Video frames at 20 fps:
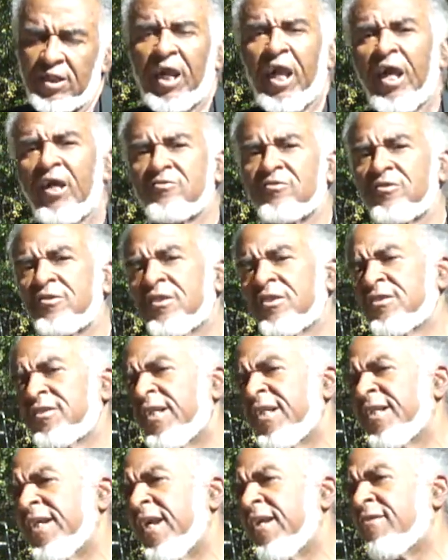Cancer
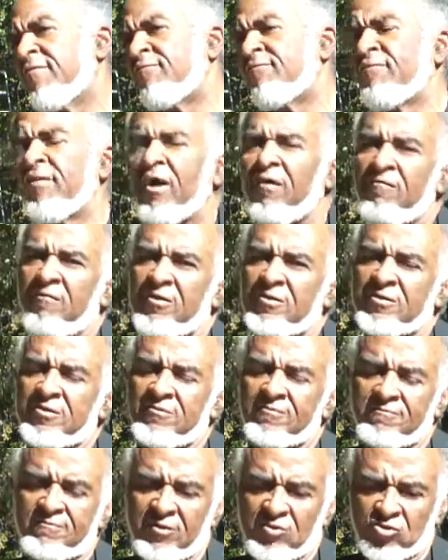just eat at the fabrics
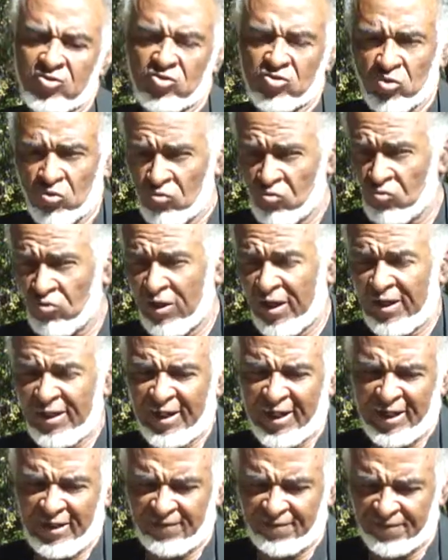of my soul and
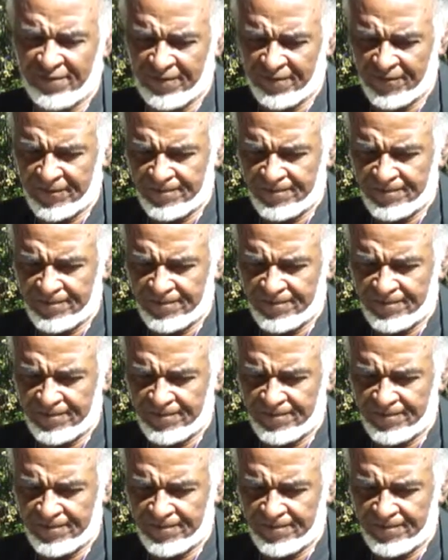my life.